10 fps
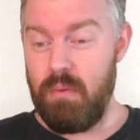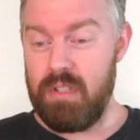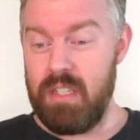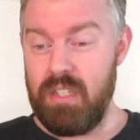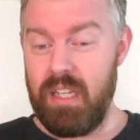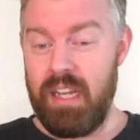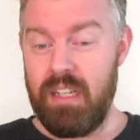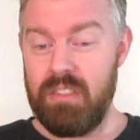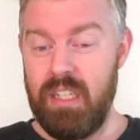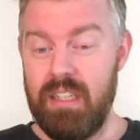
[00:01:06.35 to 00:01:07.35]
with Disney
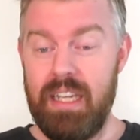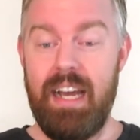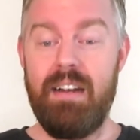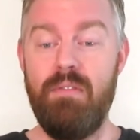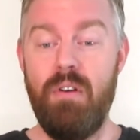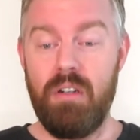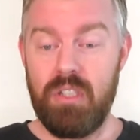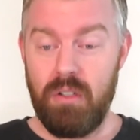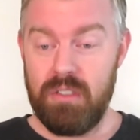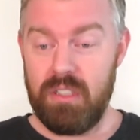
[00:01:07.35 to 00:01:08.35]
announcing the Garden Rocks
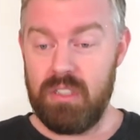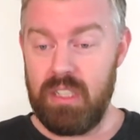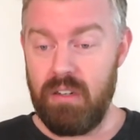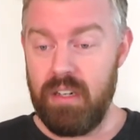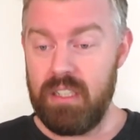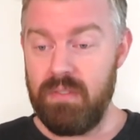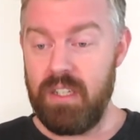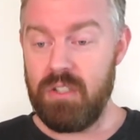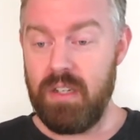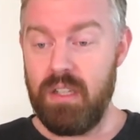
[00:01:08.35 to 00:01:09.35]
concert series
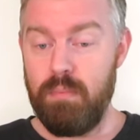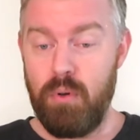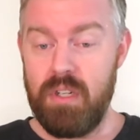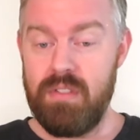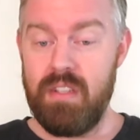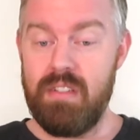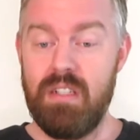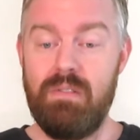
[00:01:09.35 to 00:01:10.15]
featuring the Pointer Sisters,